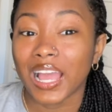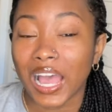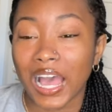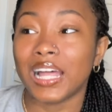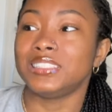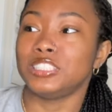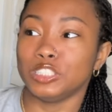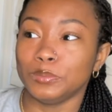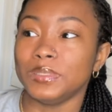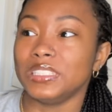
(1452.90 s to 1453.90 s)
I
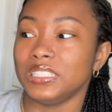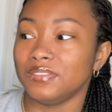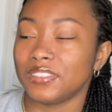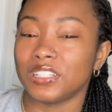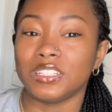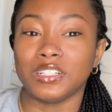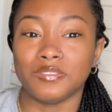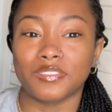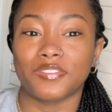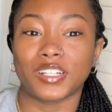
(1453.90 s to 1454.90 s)
do believe in love
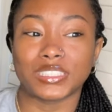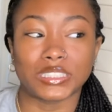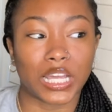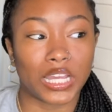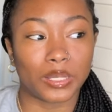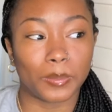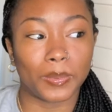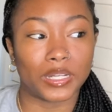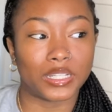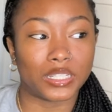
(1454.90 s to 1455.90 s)
at first sight, but